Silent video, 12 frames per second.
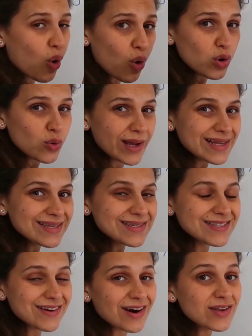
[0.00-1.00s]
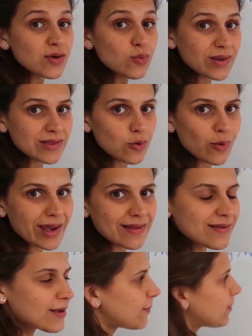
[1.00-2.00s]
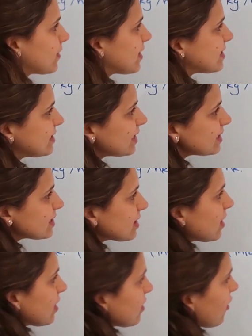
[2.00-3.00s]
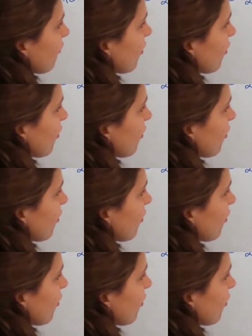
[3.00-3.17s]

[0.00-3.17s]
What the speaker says: always start with the weight. This is the